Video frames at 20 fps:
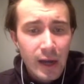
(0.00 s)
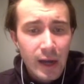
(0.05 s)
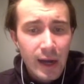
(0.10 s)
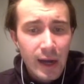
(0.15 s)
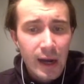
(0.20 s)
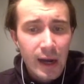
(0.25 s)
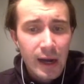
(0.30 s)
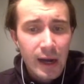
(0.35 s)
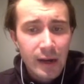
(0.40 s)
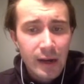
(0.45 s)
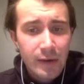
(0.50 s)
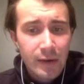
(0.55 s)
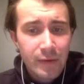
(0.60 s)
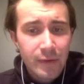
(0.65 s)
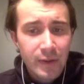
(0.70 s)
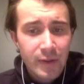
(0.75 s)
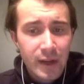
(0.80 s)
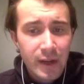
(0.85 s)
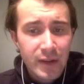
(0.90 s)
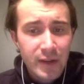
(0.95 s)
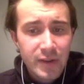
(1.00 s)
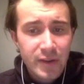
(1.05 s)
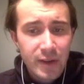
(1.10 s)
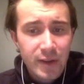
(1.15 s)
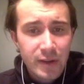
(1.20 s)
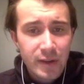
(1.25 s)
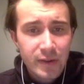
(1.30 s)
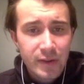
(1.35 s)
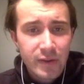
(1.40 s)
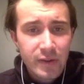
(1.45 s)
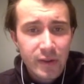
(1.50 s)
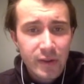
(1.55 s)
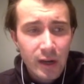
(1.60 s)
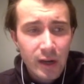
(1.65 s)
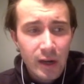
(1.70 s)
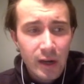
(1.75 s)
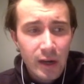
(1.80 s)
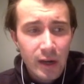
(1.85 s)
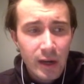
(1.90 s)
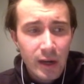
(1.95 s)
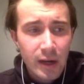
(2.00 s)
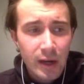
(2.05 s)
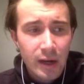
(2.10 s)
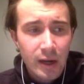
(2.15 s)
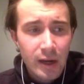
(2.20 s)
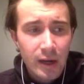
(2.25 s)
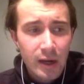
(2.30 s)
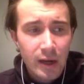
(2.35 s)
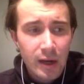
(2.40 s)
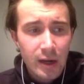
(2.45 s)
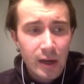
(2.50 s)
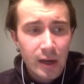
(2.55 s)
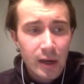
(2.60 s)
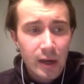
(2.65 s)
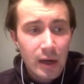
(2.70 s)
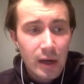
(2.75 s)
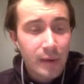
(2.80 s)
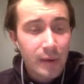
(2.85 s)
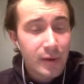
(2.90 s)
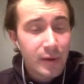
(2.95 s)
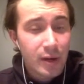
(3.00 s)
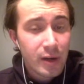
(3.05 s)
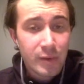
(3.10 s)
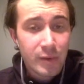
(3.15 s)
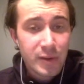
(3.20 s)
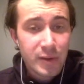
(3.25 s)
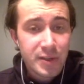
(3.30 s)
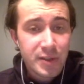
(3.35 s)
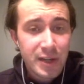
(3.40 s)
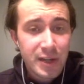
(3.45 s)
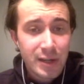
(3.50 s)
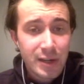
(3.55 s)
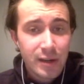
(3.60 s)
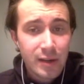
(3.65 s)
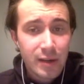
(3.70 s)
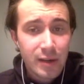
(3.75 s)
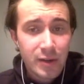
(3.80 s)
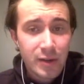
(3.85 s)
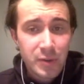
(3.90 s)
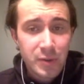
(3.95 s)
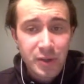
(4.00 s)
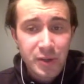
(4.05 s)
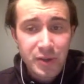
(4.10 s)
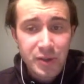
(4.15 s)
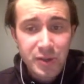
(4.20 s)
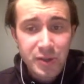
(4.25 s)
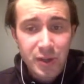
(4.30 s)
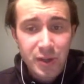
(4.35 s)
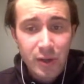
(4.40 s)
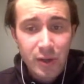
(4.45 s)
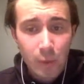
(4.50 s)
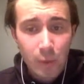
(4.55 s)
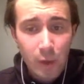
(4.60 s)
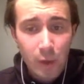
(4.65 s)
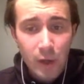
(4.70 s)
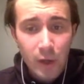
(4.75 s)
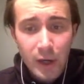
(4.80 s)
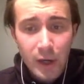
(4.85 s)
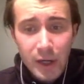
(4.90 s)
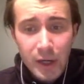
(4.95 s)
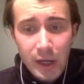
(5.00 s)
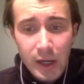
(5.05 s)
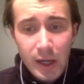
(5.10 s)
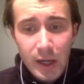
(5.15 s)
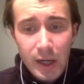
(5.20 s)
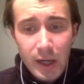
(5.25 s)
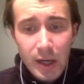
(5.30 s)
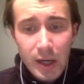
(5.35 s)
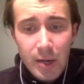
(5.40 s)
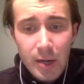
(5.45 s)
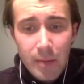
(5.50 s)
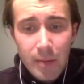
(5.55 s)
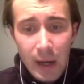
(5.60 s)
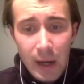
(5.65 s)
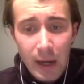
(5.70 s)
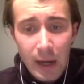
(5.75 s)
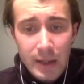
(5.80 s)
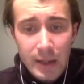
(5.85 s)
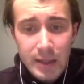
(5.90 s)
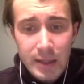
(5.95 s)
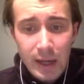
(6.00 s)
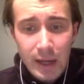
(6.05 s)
And for that sense, I'm not saying that those winches don't work, but